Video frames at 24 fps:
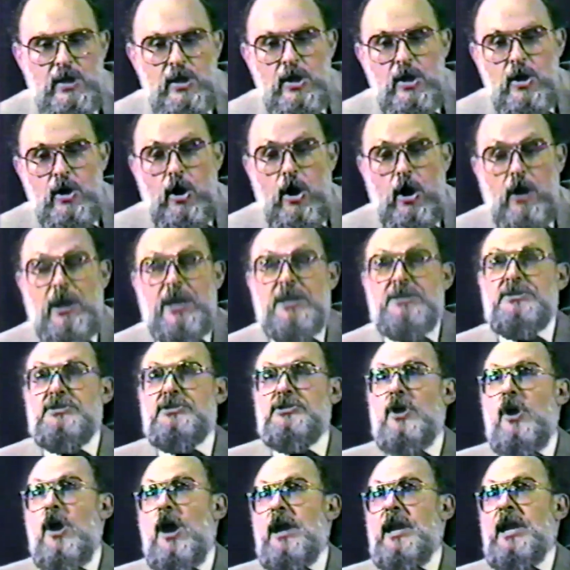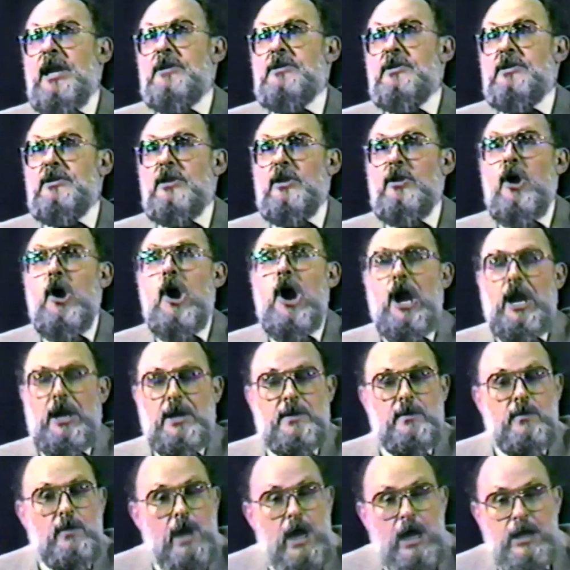Or is joining to the Lord
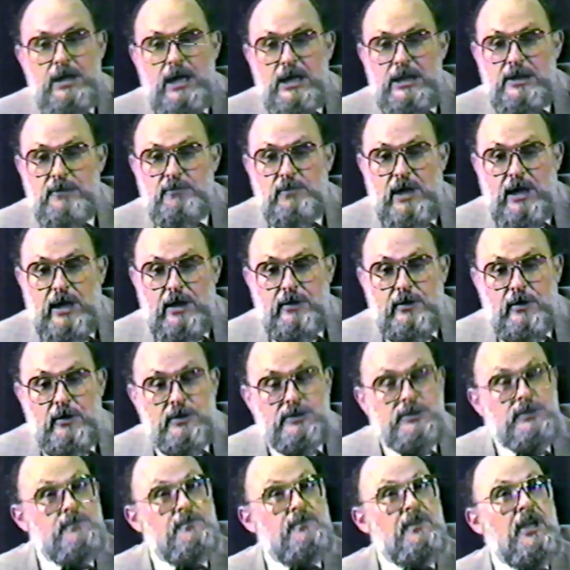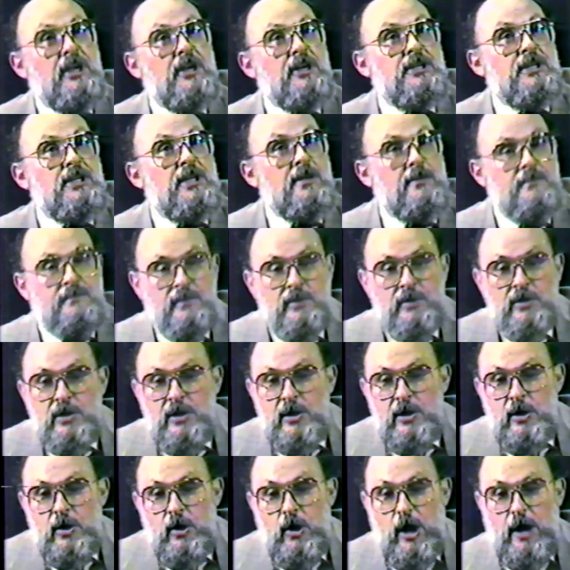another one of those figurative
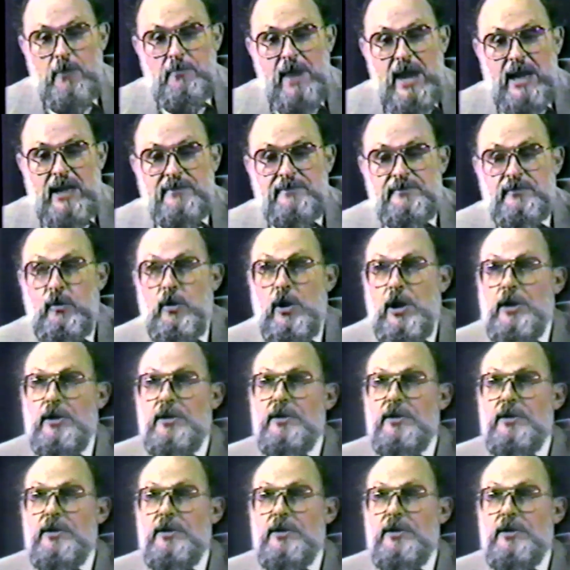or metaphorical